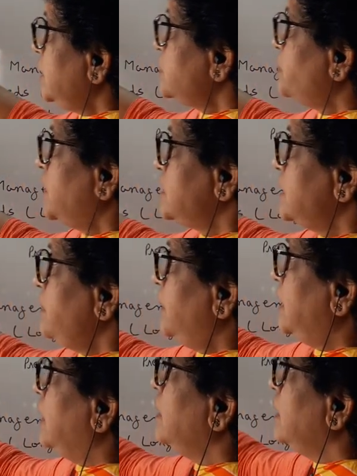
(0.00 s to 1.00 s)
is
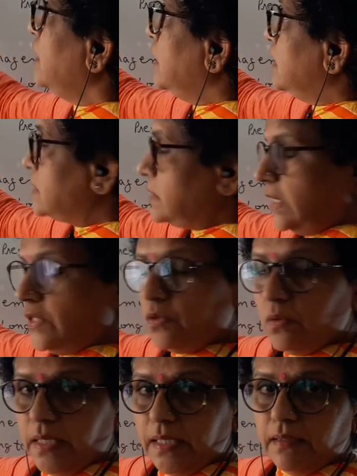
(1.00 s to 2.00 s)
possible? See
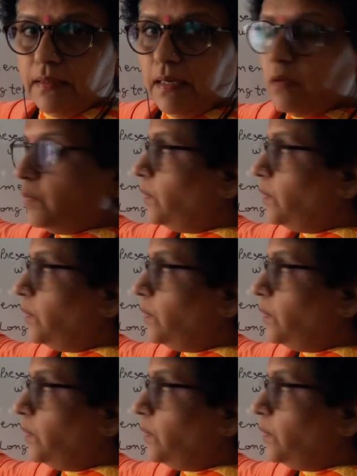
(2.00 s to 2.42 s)
to it that